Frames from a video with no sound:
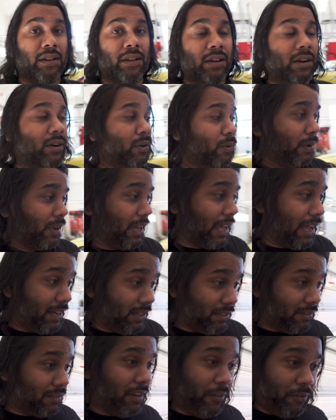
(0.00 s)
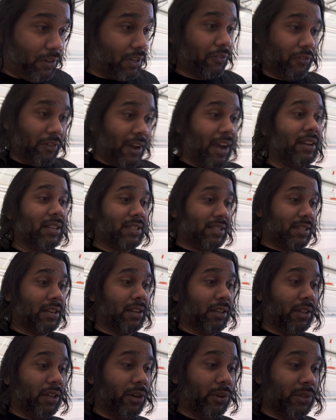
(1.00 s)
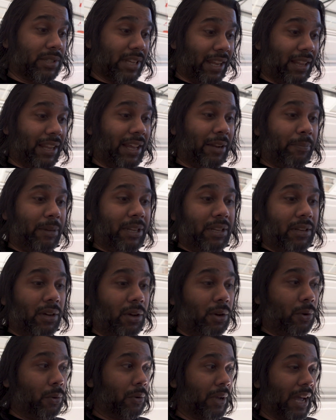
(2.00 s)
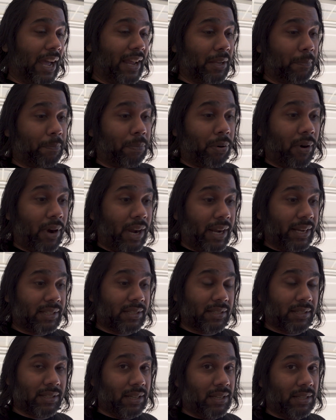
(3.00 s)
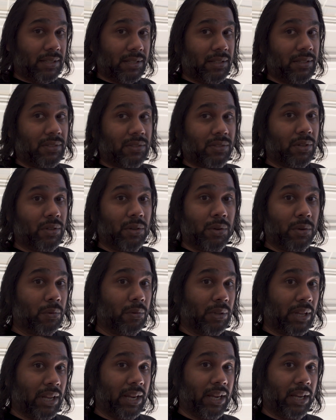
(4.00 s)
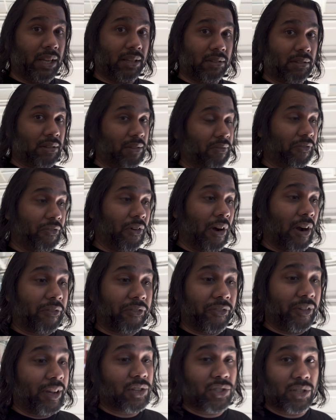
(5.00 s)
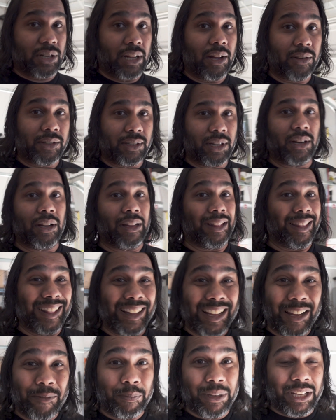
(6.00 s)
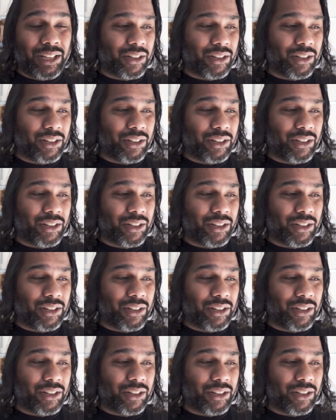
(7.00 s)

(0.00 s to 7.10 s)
if you can find a set of those and let me know, and the price isn't too like far-fetched and out there, let me